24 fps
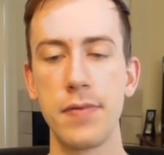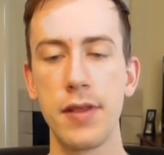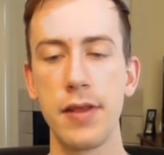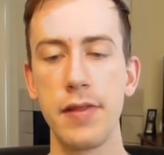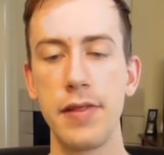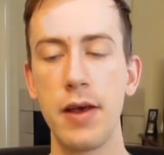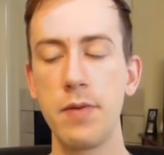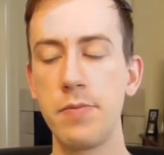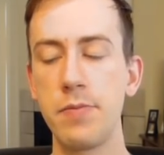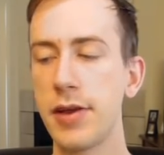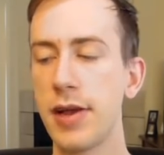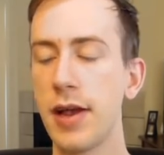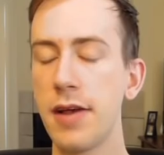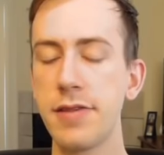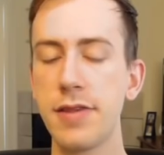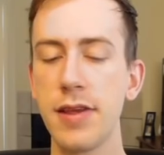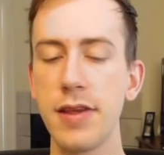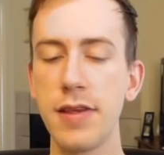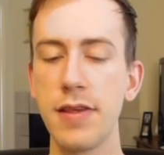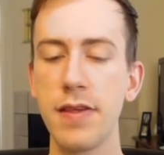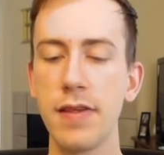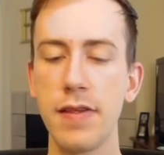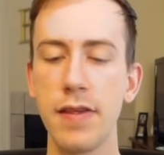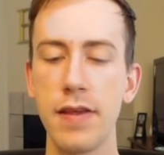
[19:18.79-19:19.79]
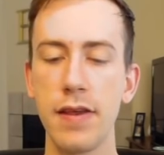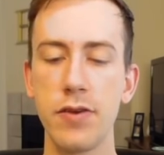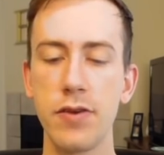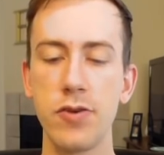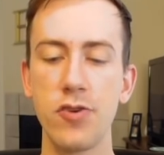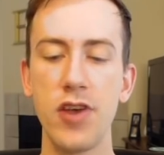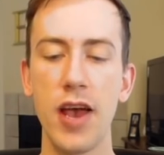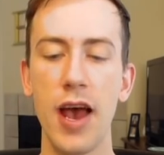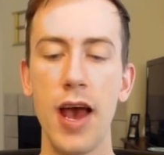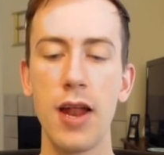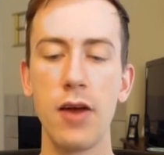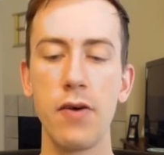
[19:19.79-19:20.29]
Now, because this is a
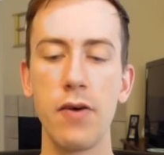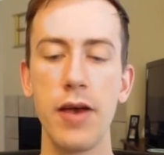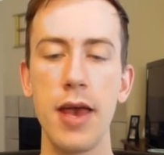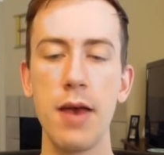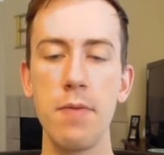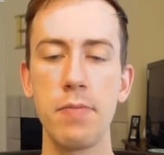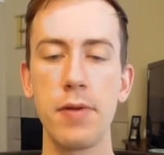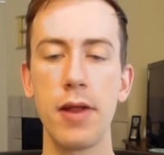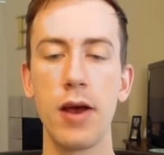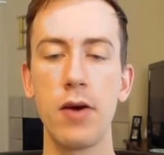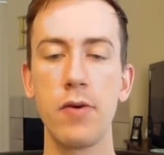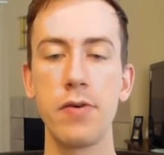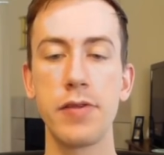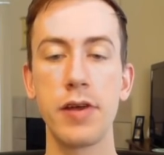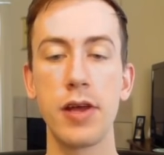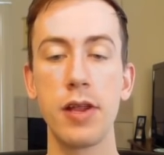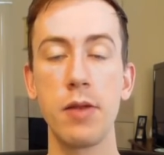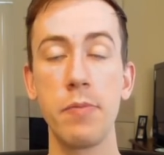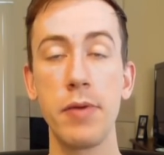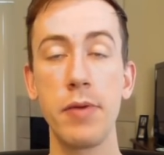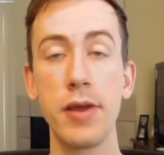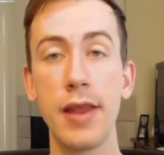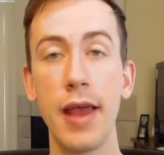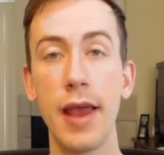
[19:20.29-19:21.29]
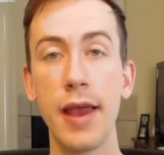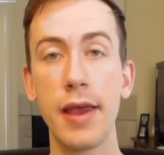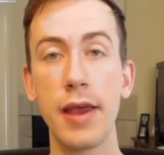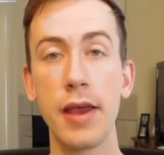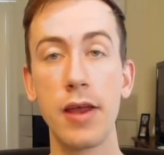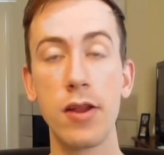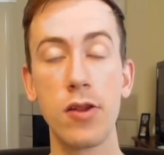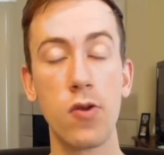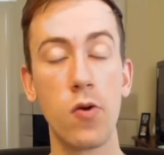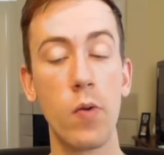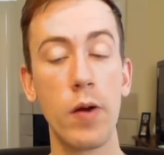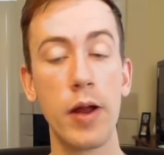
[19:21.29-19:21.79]
Shadow Hypno, it's going to be
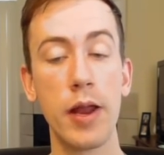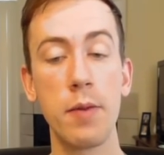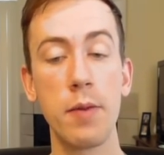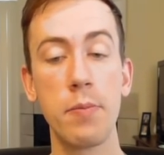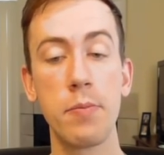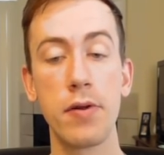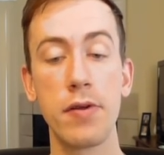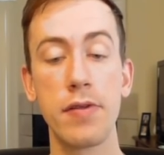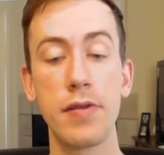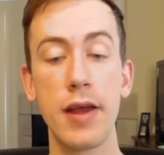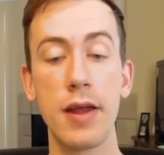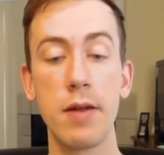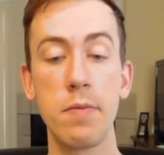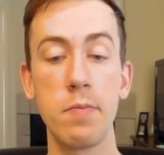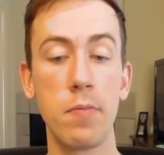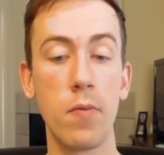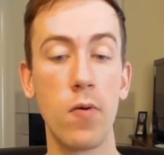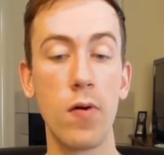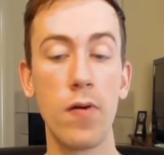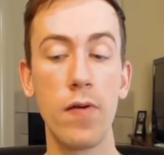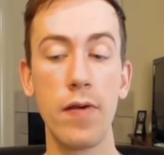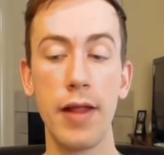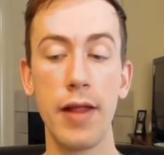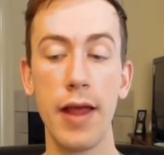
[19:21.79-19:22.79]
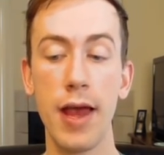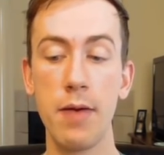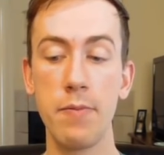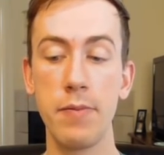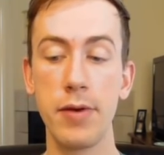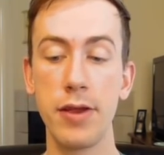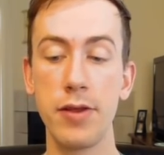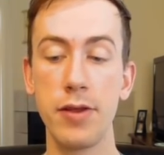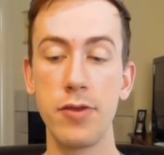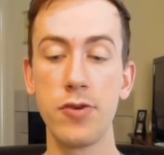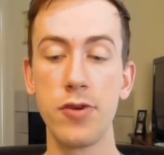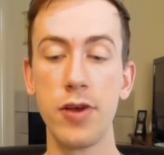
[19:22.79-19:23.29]
taking 20% more
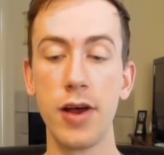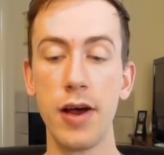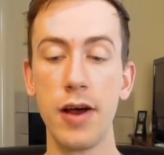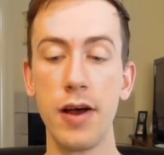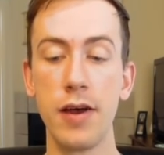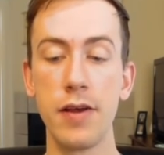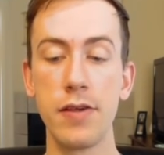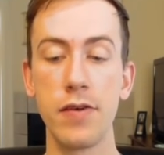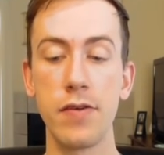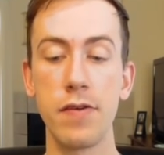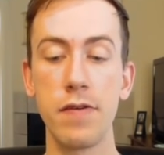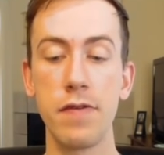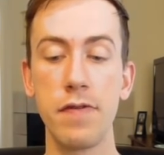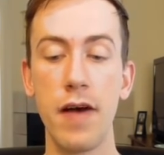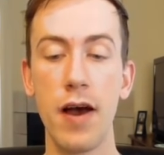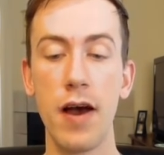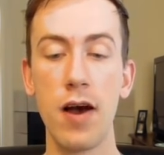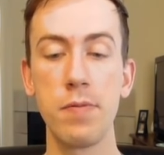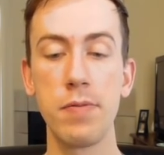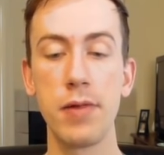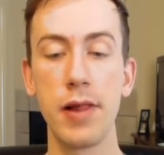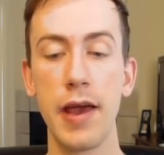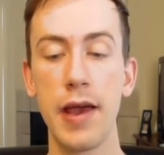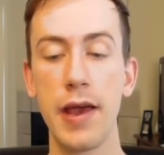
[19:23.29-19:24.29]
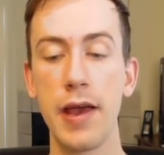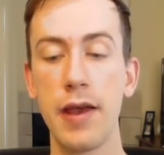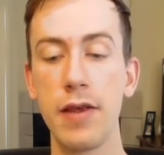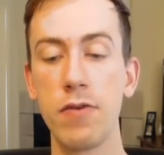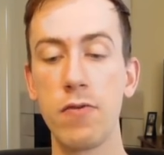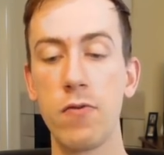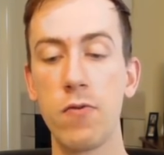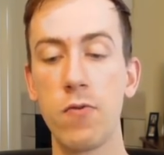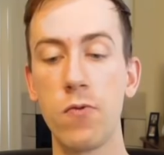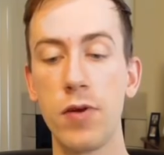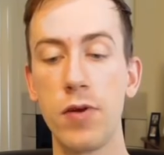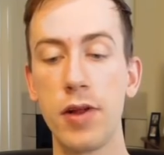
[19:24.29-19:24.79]
damage, so the foul play
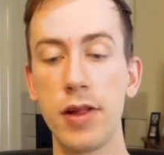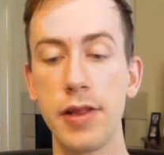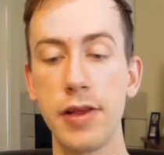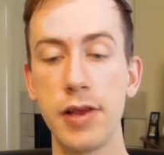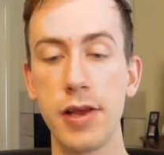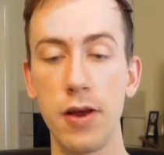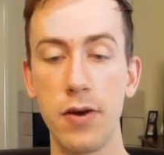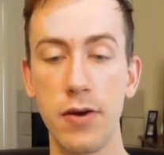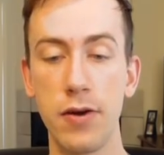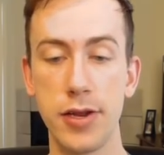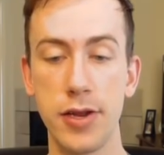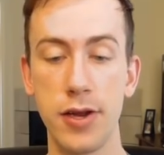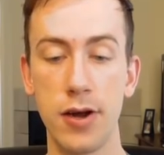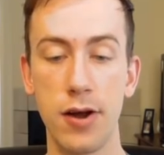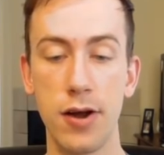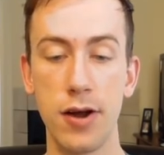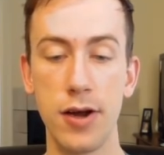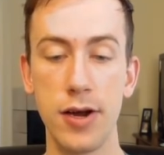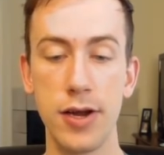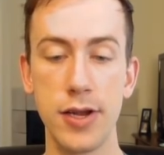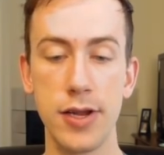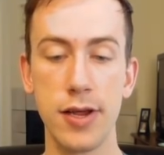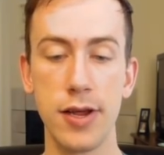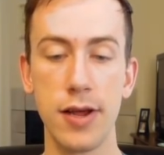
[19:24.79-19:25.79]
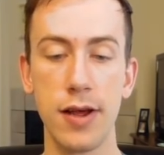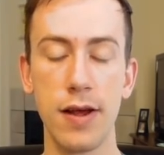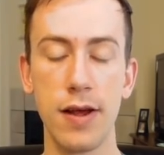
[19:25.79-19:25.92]
is really going to hurt.